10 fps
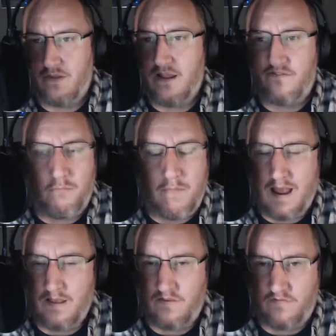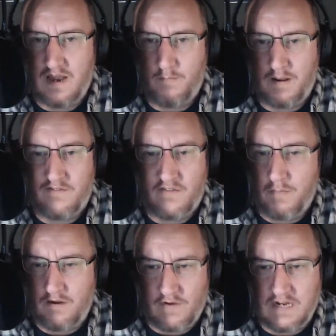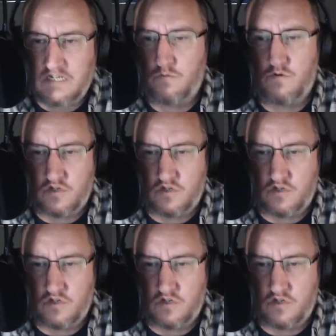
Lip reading: It's a massive database. So the migration was